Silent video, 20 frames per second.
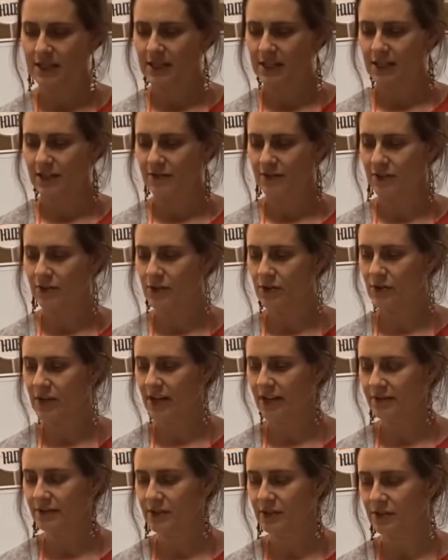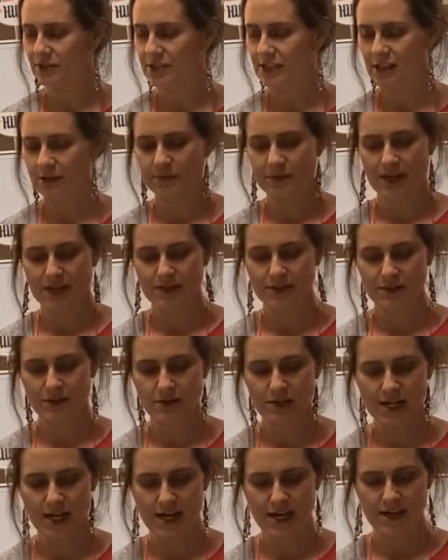If you don't have clear tape, that is
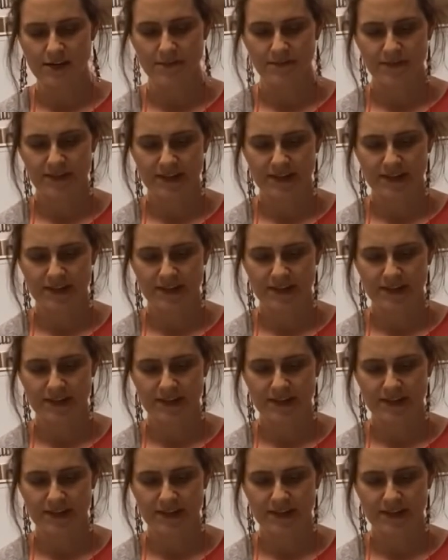okay.